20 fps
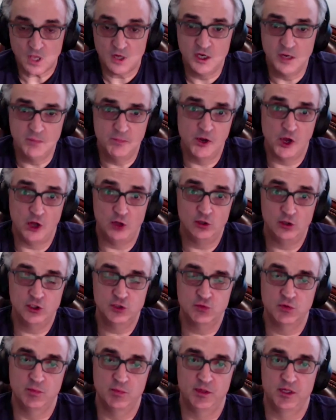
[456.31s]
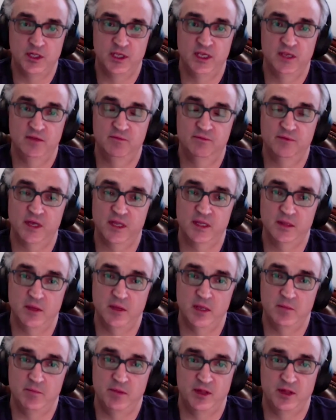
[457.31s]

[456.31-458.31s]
deep knowledge. We believe in, in